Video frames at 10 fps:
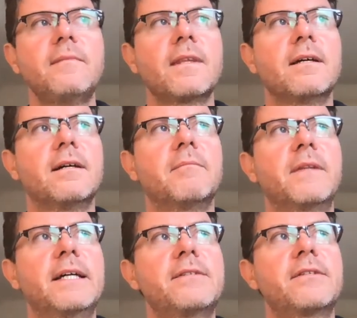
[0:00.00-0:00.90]

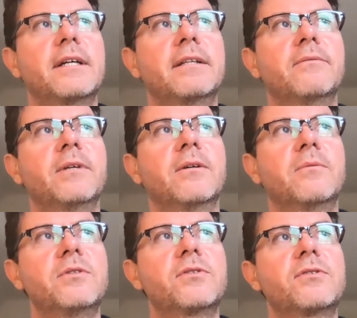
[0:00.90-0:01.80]
That said, we
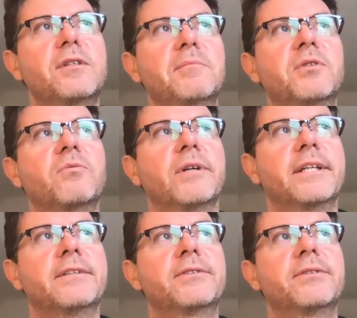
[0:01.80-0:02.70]
always seem to run
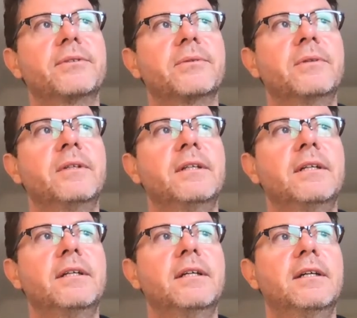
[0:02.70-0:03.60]
into
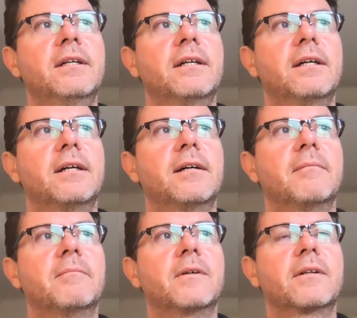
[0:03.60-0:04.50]

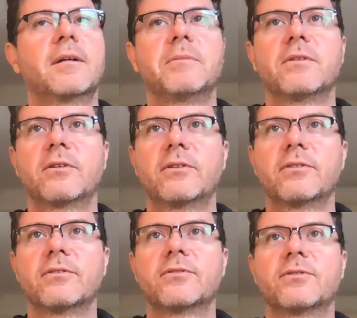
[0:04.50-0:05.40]
a couple
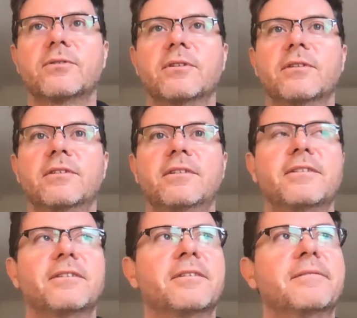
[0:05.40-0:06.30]
hurdles or
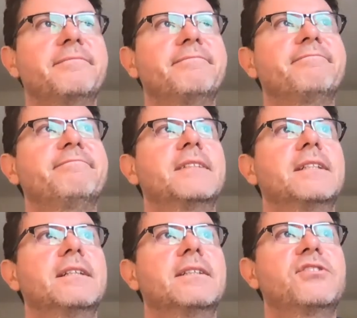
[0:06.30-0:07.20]

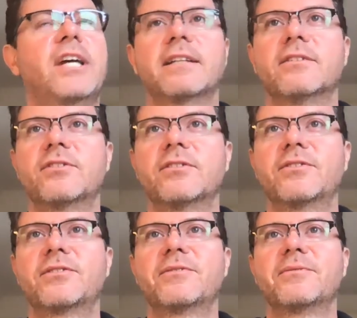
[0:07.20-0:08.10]

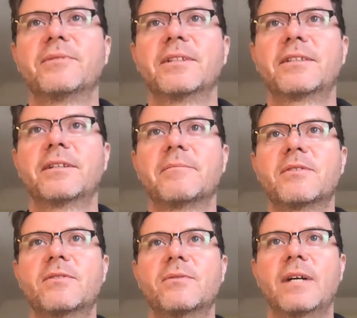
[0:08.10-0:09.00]
challenges when it
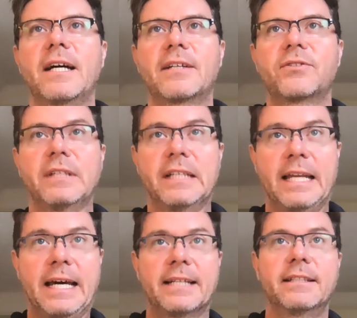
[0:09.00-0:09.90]
comes to actually
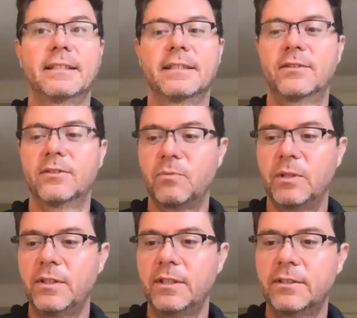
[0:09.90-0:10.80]
enacting this. It's
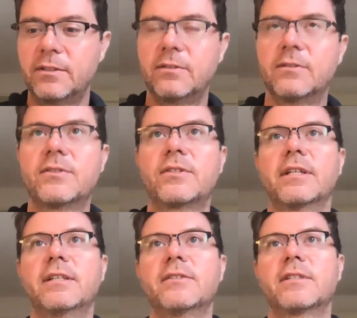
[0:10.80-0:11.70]
one thing to do the
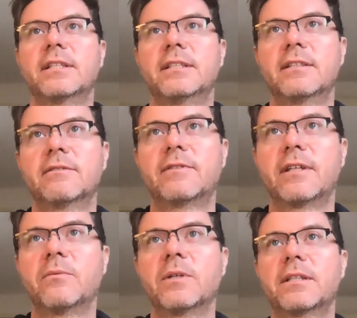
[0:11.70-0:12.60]
studies and
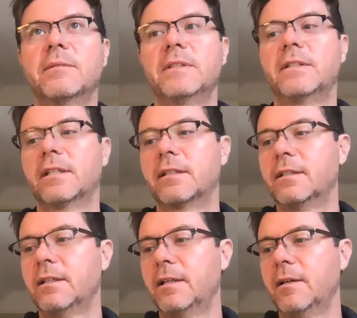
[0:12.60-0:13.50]
identify what can be done,
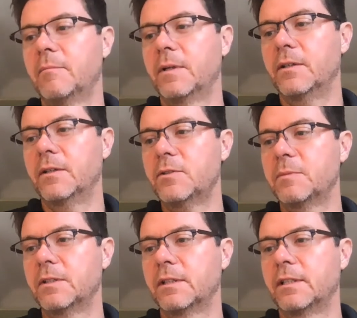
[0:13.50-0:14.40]
but
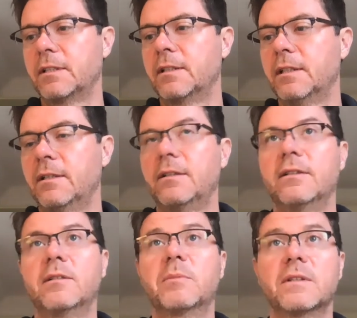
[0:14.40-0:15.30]
ultimately you
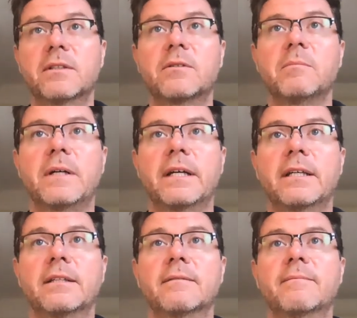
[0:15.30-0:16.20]
need political
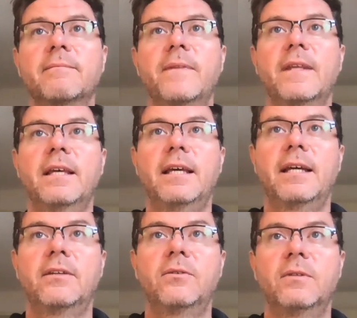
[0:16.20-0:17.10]
buy-in
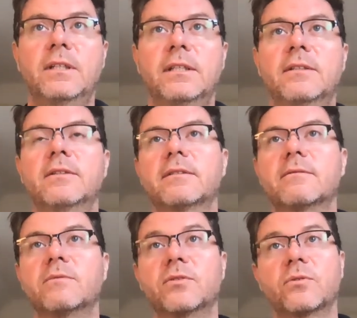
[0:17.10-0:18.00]
and you need
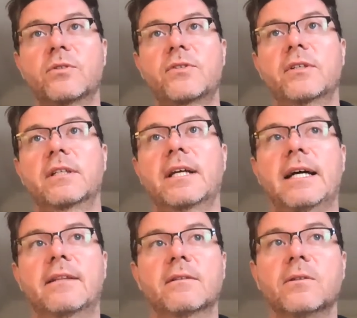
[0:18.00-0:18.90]
resourcing
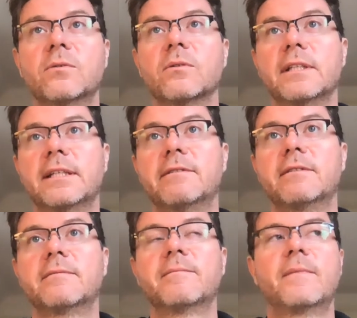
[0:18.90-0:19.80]
at the local
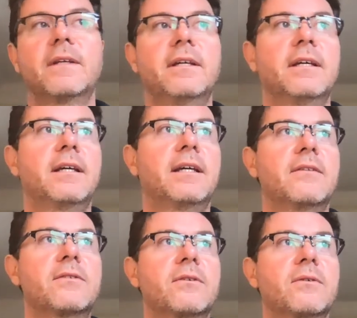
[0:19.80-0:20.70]
level.
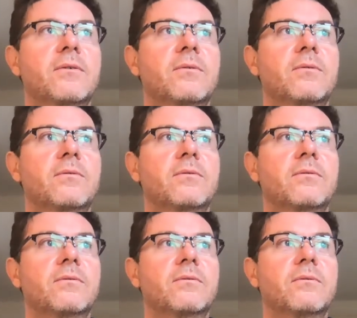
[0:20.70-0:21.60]
And so
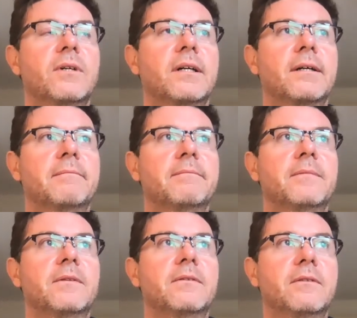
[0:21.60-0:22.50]

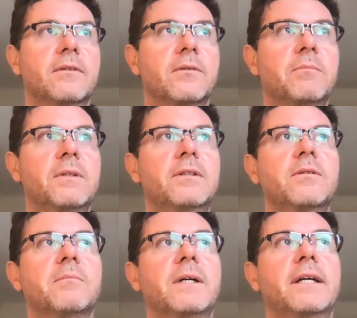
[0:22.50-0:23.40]
the
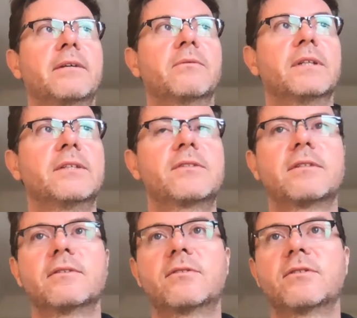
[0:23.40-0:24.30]
political buy-in relates to
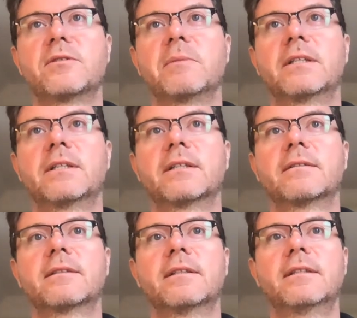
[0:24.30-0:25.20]
decision making,
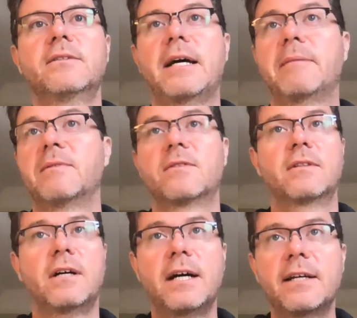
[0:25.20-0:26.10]
and this happens at
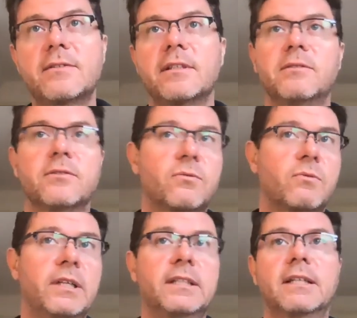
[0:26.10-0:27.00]
the highest levels,
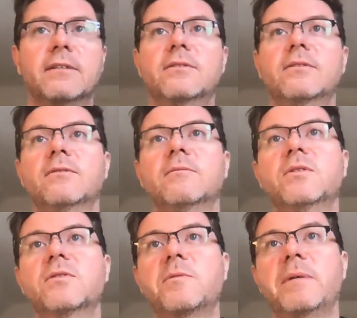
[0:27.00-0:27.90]
right down to
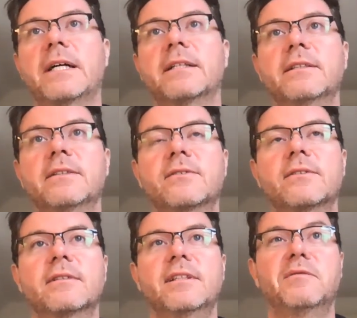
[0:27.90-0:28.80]
municipalities
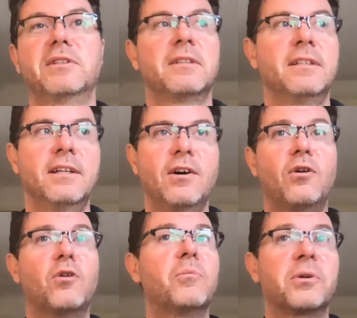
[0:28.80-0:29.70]
and even
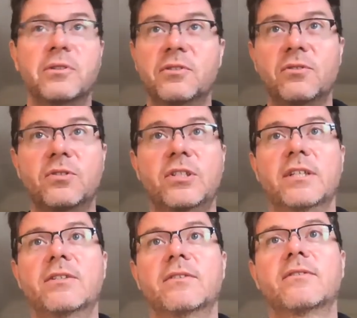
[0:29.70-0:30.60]
homeowner
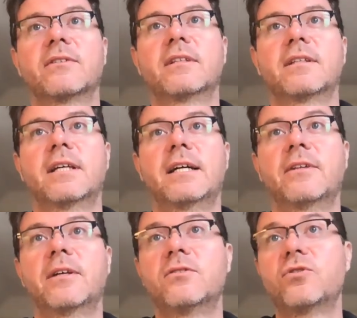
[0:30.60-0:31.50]
associations, and how
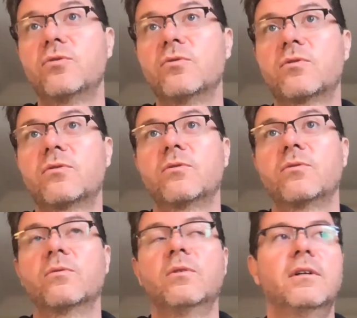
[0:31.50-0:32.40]
they choose
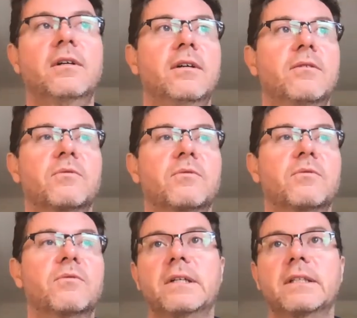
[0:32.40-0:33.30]
to
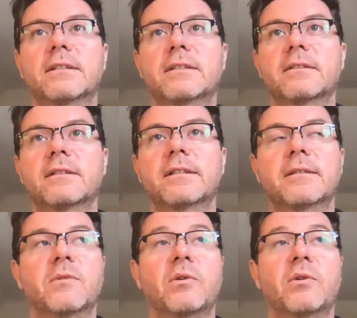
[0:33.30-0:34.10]
respond or